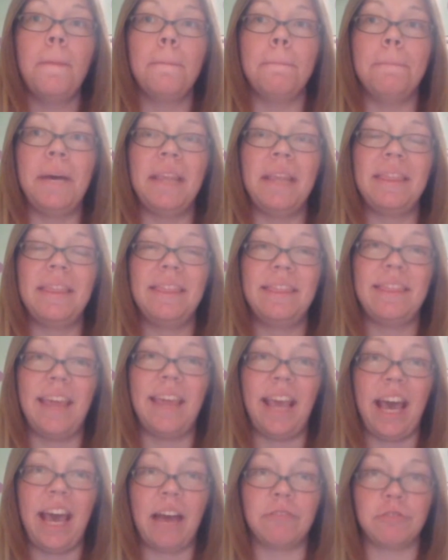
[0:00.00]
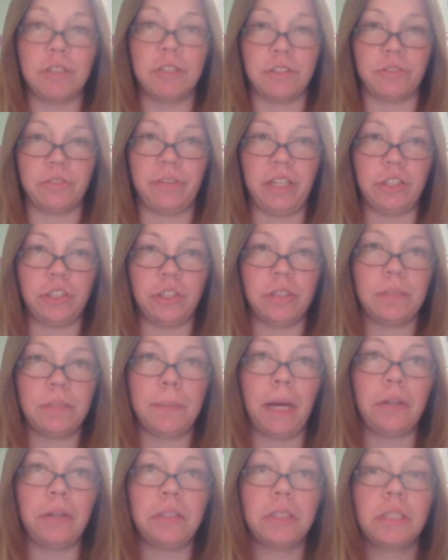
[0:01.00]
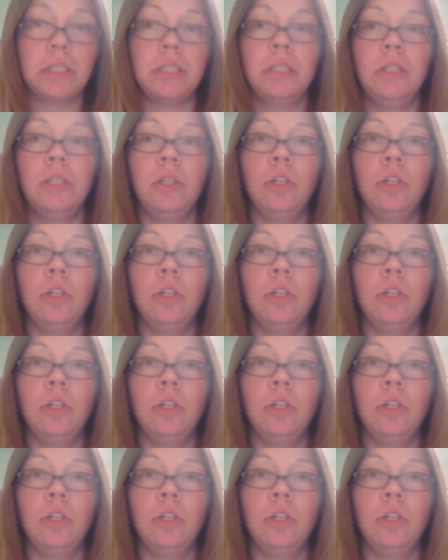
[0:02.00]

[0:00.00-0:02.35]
but they have reservations about it.